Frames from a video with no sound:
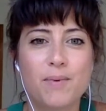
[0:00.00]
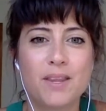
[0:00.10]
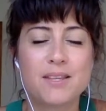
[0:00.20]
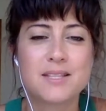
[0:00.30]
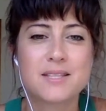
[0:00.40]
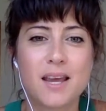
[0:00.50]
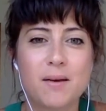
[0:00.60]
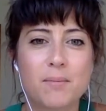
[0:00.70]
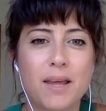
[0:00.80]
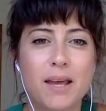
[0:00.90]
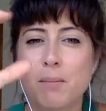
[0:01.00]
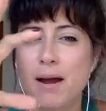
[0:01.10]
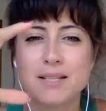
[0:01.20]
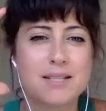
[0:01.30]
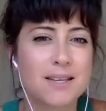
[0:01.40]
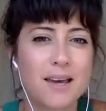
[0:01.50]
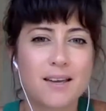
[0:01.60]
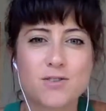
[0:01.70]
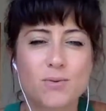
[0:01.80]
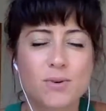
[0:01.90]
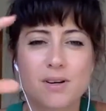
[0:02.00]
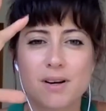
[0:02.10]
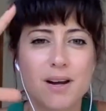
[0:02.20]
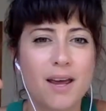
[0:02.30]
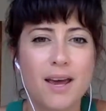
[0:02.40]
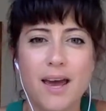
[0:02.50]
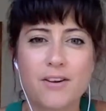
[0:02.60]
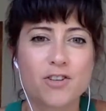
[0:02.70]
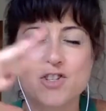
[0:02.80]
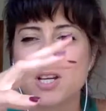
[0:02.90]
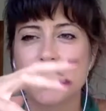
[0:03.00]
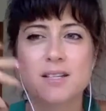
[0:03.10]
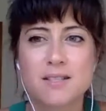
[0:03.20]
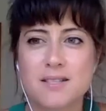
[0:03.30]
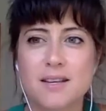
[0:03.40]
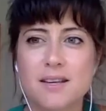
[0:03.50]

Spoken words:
in the same like mindset or energy as